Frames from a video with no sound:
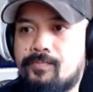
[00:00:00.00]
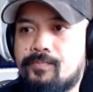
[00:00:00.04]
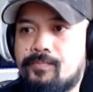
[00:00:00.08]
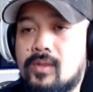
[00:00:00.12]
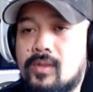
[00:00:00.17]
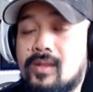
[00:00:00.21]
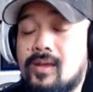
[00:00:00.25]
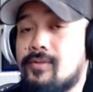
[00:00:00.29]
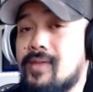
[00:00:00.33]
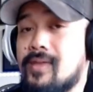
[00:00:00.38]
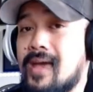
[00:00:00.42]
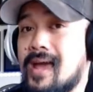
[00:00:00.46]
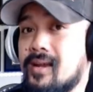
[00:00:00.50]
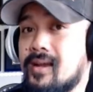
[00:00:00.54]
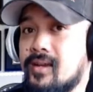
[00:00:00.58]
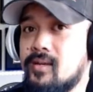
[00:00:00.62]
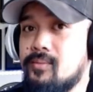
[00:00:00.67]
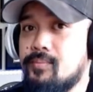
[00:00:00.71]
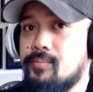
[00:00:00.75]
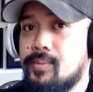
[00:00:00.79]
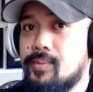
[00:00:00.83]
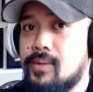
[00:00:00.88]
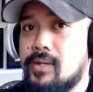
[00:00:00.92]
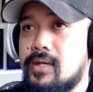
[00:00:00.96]
Now that
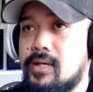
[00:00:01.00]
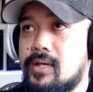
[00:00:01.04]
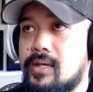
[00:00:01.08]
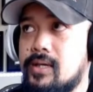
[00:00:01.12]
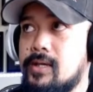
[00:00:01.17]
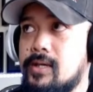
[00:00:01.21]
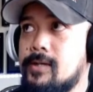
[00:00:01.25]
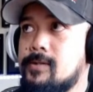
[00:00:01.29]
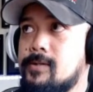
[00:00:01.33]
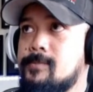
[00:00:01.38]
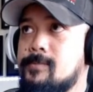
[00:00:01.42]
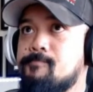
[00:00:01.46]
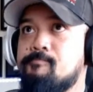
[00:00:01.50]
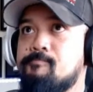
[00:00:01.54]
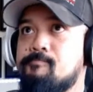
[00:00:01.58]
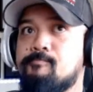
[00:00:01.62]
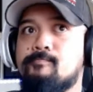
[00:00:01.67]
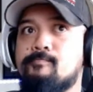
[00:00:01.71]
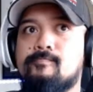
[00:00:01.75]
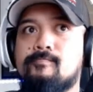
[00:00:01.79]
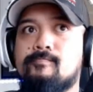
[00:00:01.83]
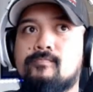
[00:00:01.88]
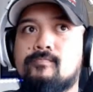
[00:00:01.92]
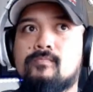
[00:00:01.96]
can be
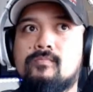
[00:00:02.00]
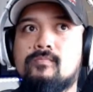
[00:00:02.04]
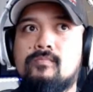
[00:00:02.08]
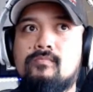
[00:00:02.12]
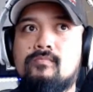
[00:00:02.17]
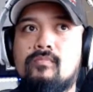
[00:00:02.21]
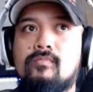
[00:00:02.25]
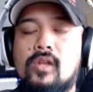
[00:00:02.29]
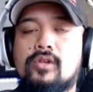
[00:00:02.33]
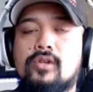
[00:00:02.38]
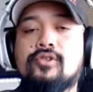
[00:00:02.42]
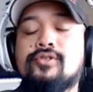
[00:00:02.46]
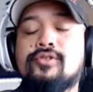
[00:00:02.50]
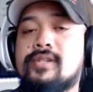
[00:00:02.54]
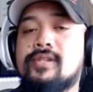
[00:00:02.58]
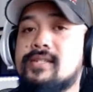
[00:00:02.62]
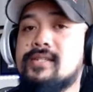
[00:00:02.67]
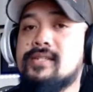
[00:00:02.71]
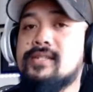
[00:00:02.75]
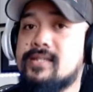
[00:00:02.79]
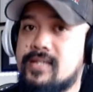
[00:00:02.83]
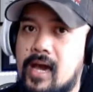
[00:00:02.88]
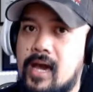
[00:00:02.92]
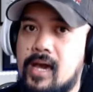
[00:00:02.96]

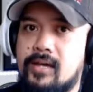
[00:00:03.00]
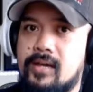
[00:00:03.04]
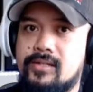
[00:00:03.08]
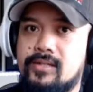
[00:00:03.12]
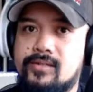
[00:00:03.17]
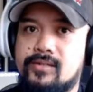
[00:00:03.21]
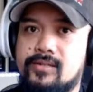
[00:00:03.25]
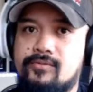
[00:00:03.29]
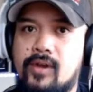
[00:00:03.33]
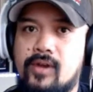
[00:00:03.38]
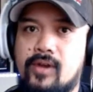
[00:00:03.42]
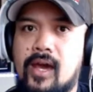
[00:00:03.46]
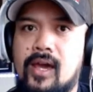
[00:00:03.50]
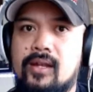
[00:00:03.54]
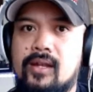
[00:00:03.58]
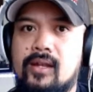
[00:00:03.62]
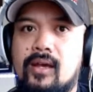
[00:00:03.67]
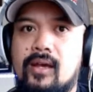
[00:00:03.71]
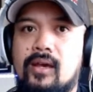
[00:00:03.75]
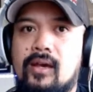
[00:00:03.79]
criticized, right?